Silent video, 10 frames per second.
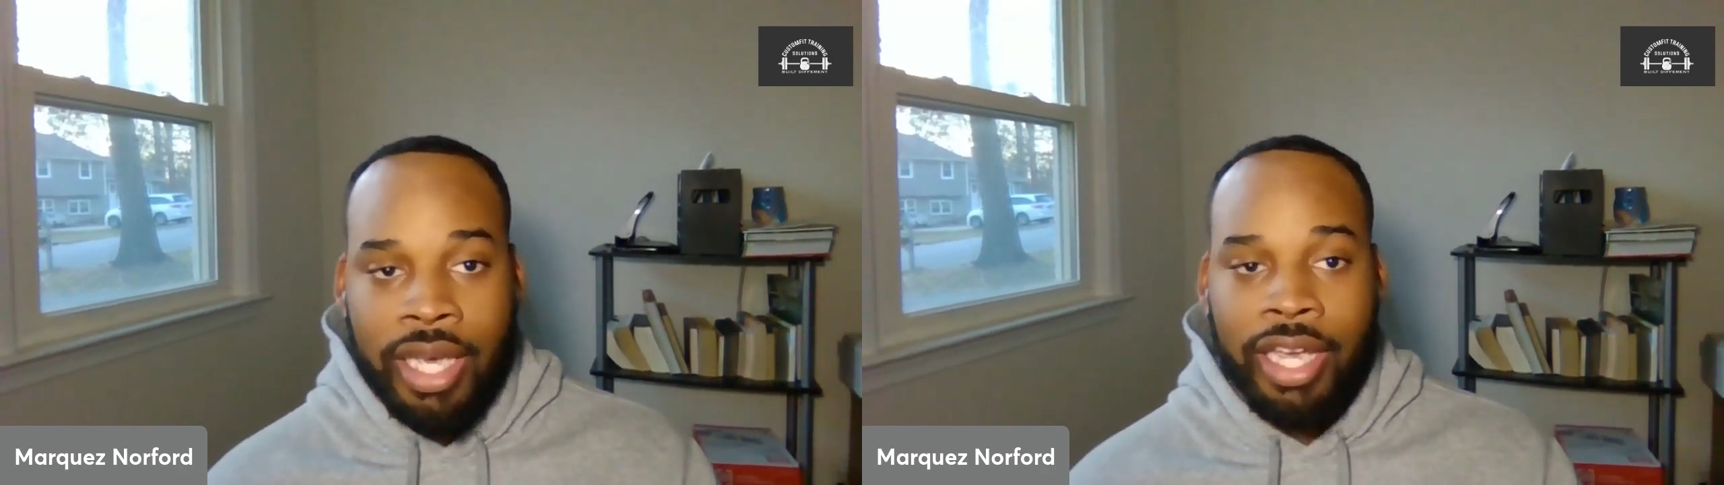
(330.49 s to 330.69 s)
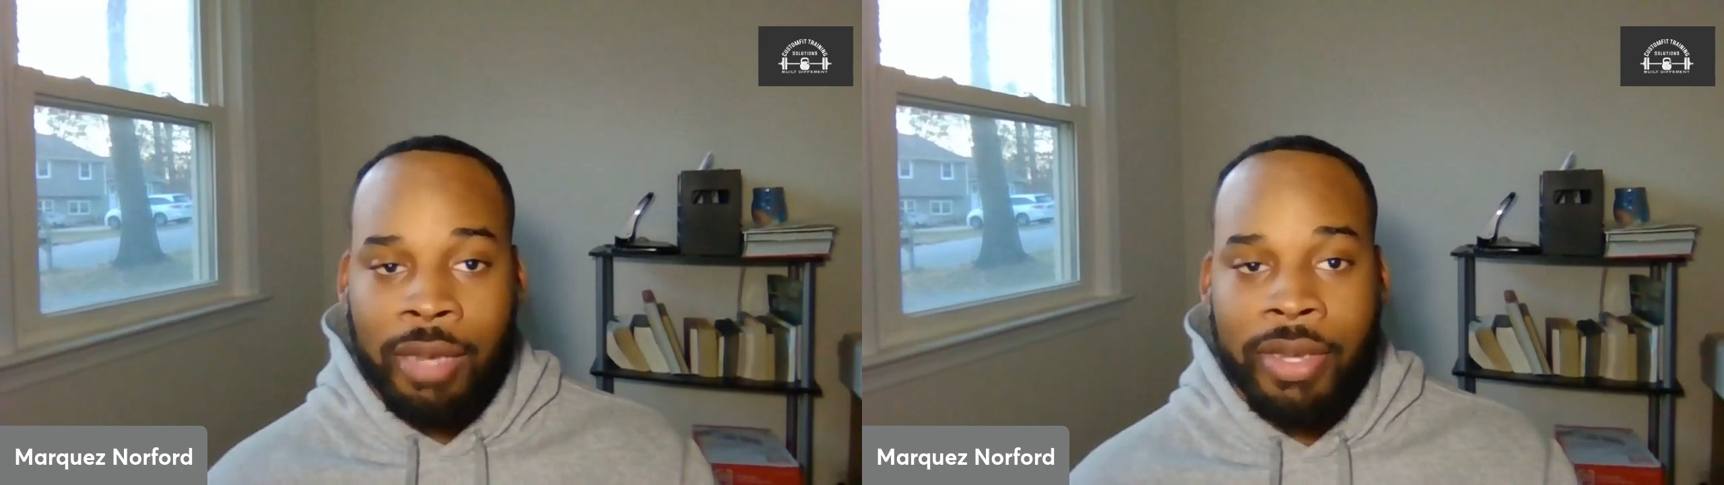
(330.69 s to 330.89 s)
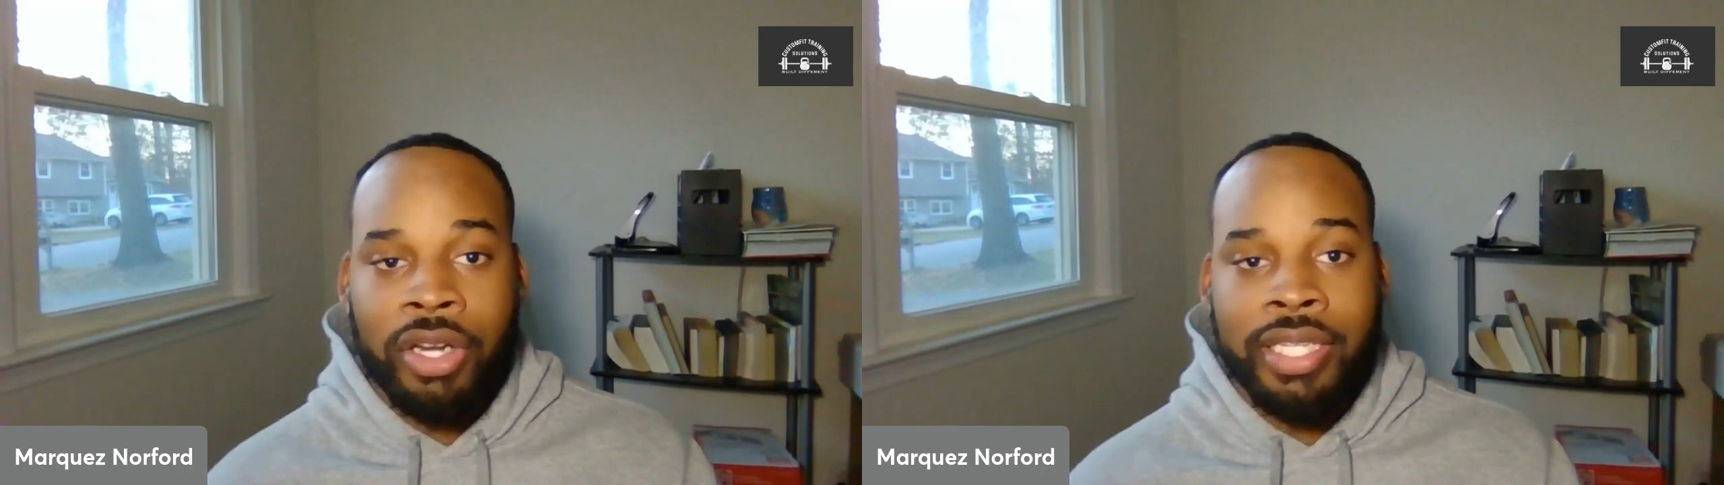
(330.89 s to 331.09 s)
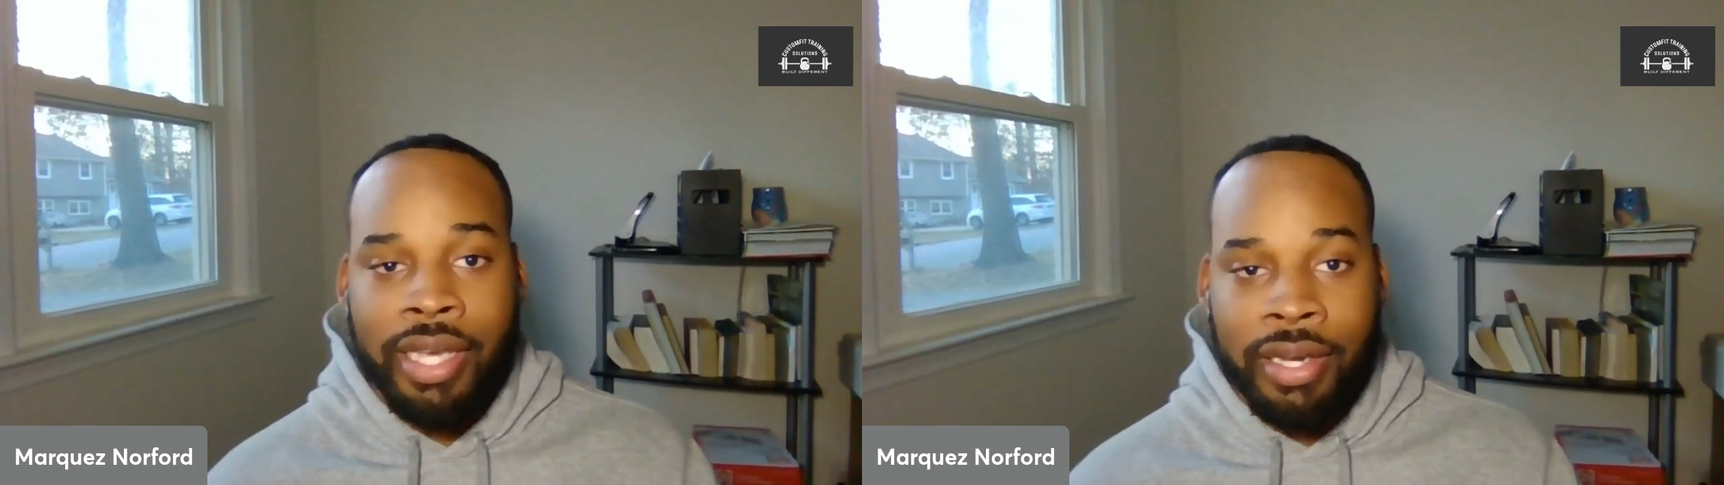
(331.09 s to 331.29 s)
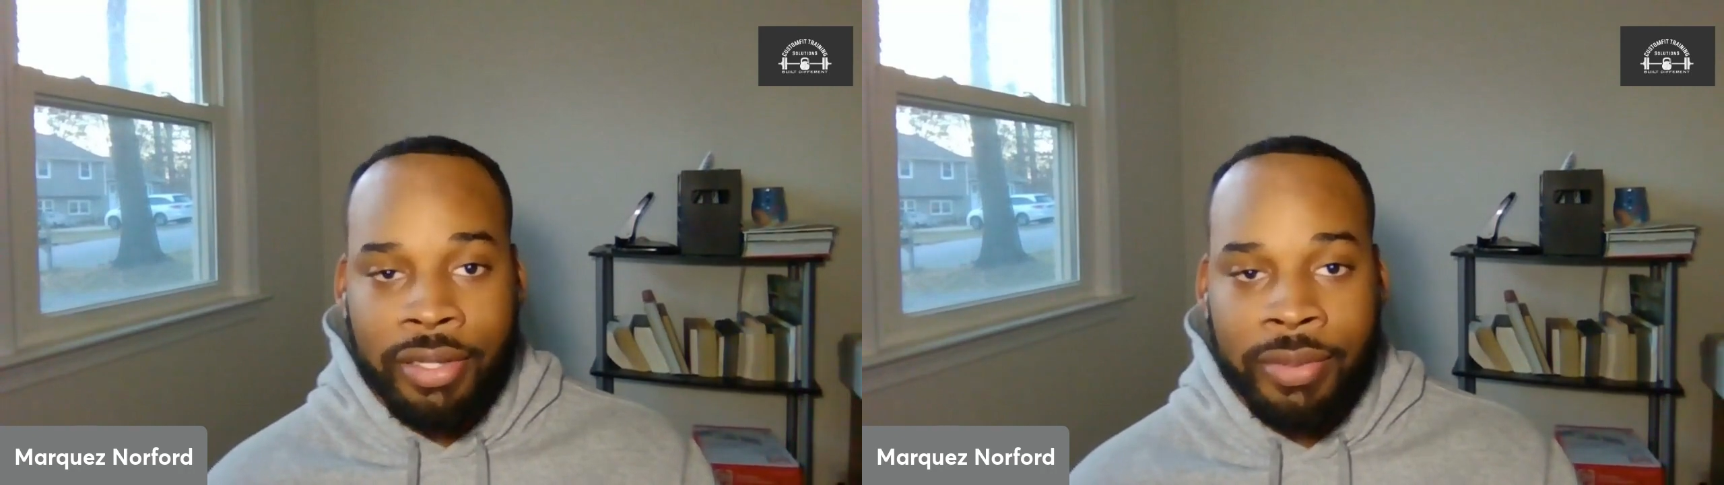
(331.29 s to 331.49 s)
And I'm here to
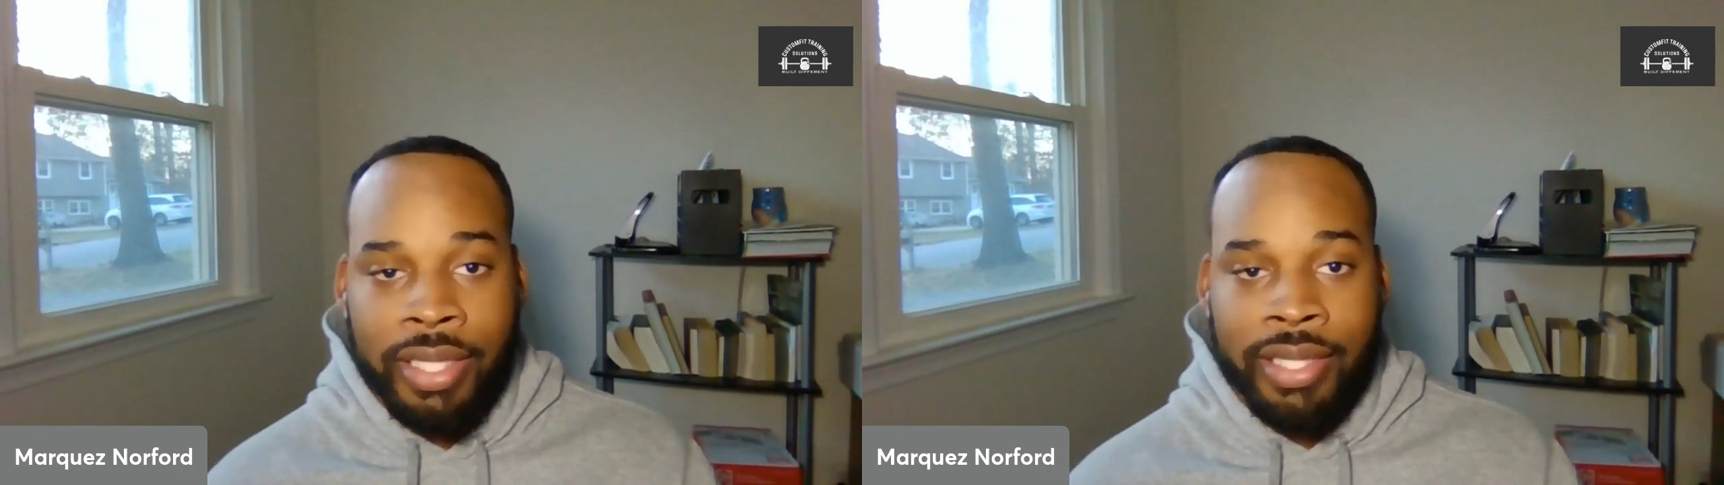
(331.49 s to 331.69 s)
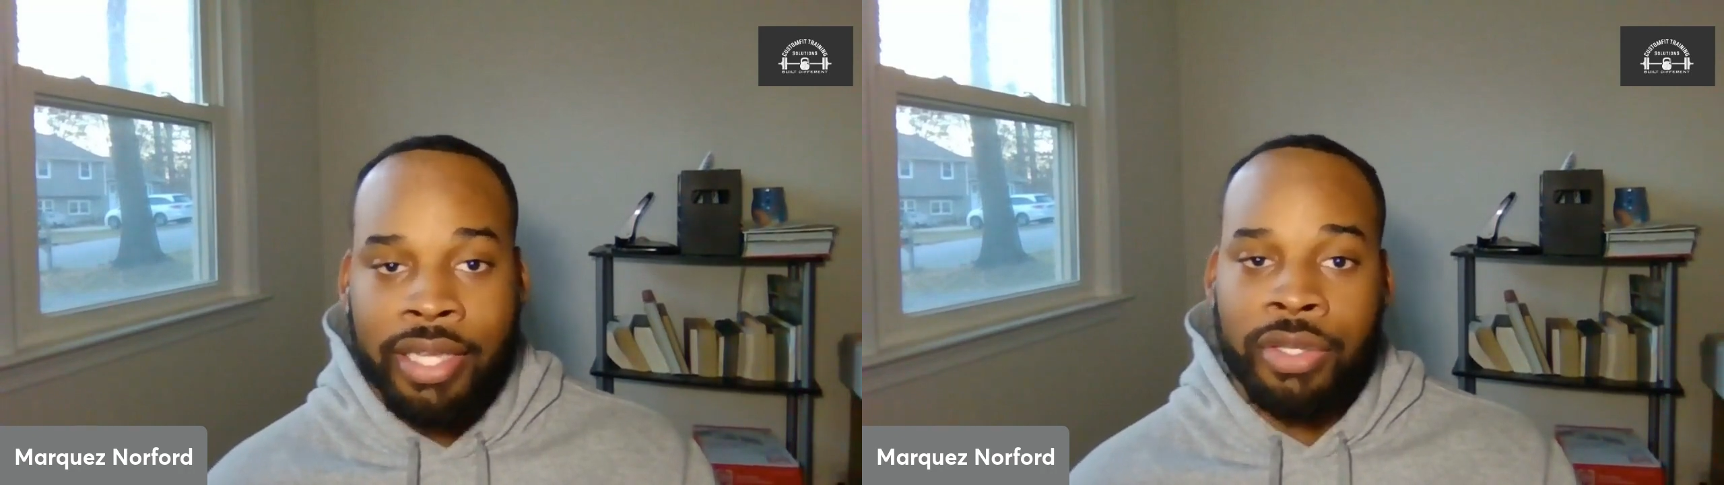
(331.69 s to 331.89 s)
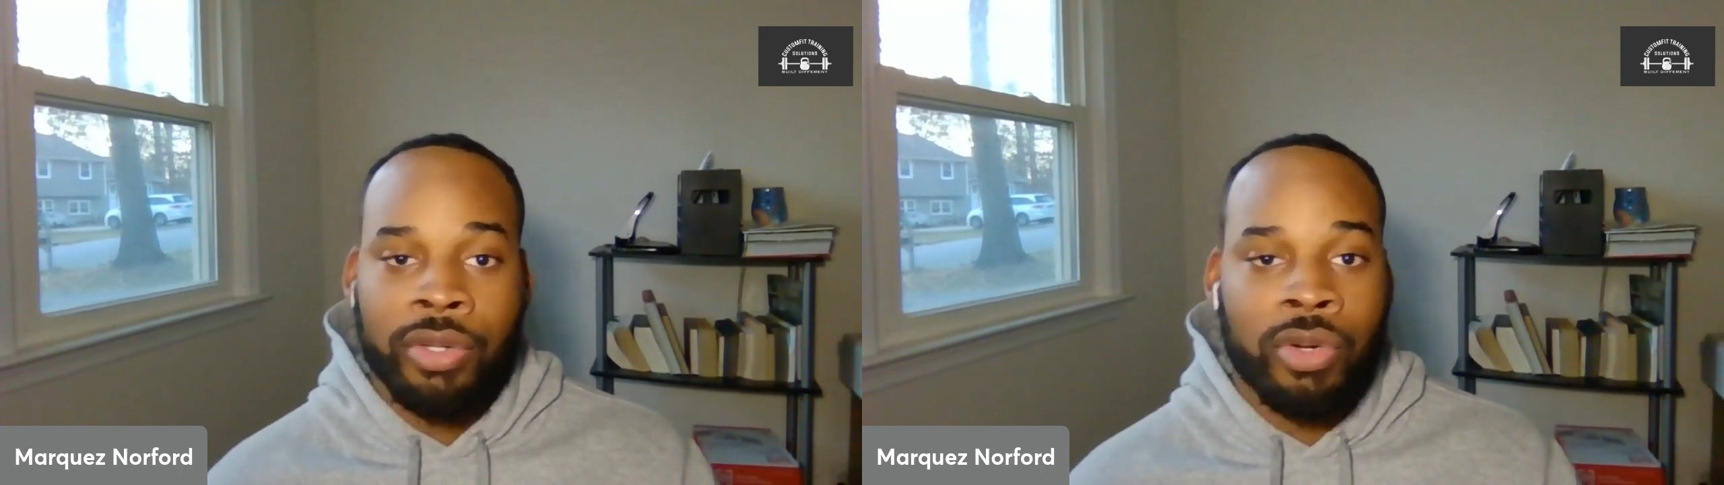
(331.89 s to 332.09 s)
tell you that you